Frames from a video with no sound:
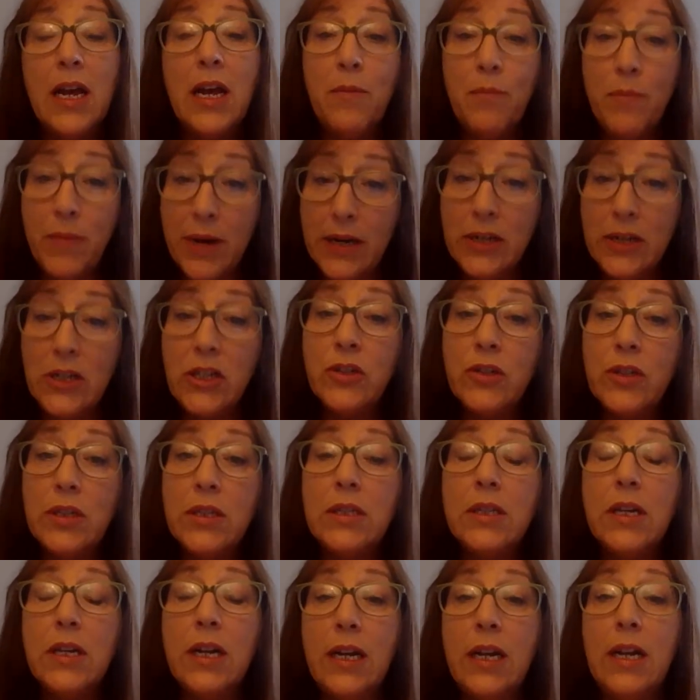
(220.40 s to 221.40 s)
My children
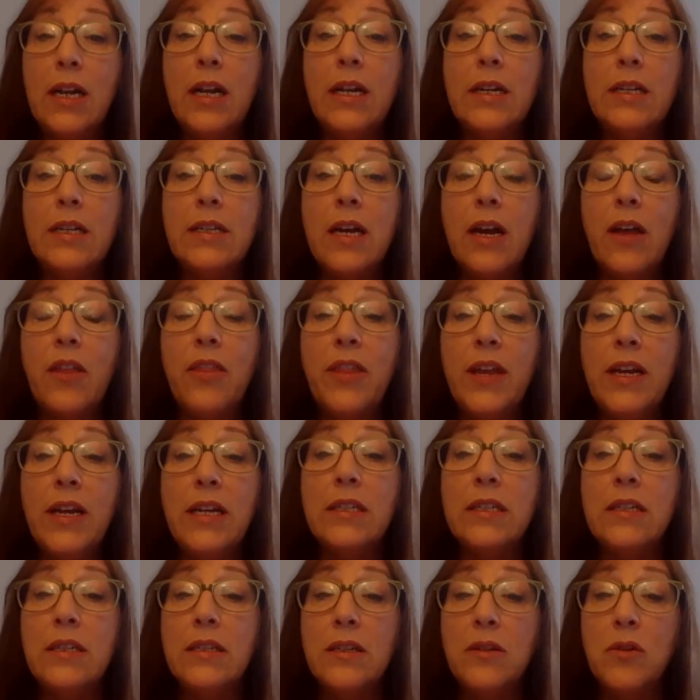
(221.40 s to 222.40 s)
suddenly learn to cut
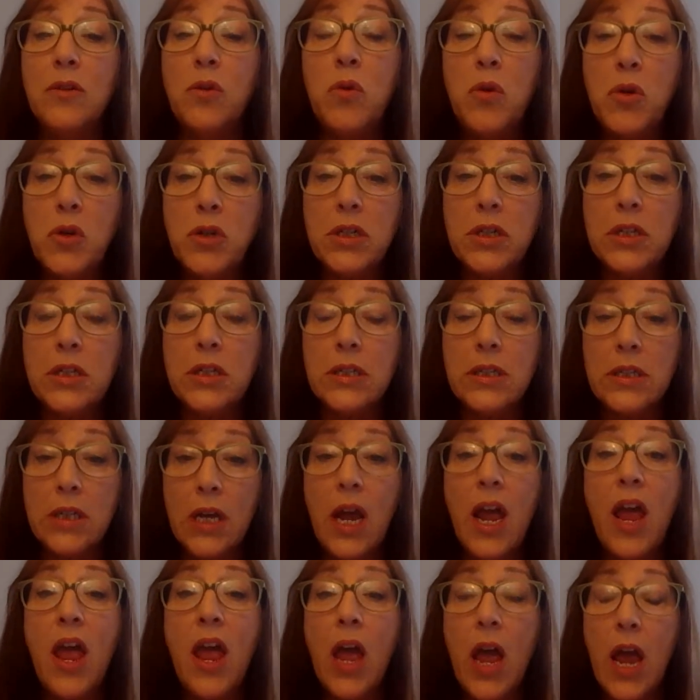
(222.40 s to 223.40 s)
things into quarters
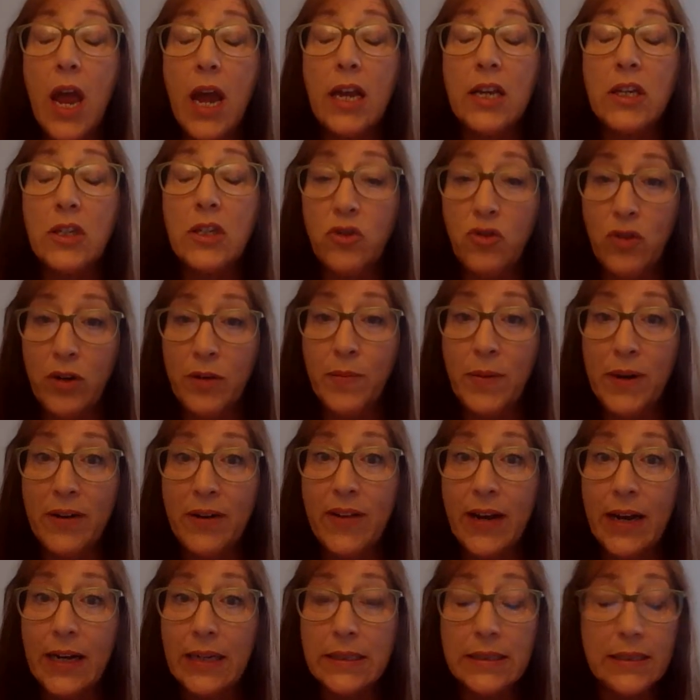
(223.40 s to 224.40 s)
extremely
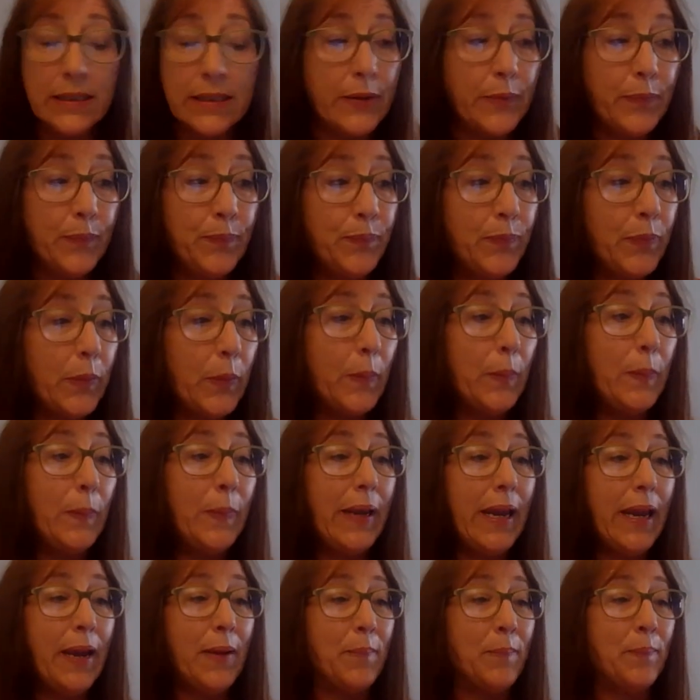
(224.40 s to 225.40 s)
fast.
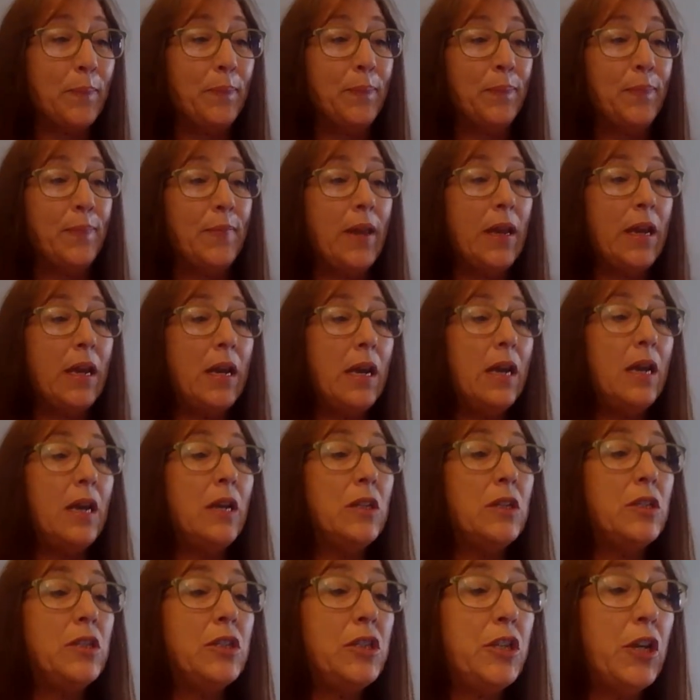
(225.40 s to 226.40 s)
Okay,
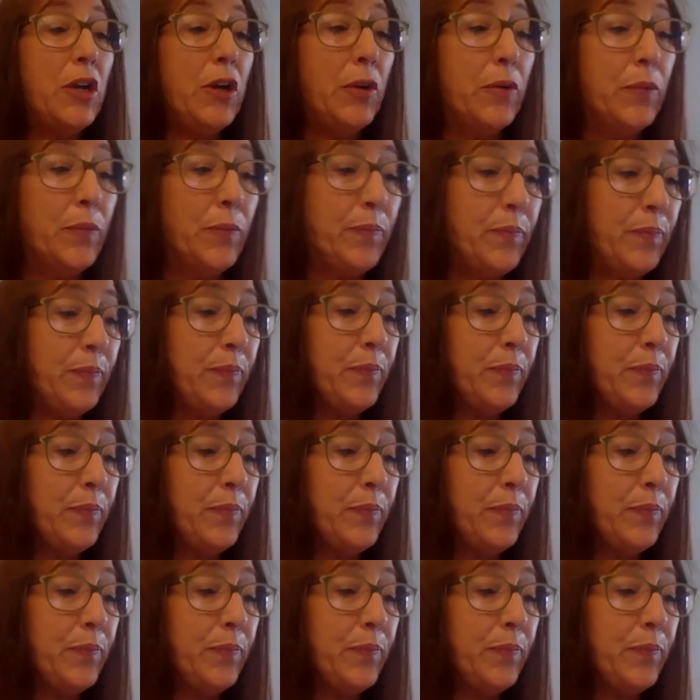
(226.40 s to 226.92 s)
so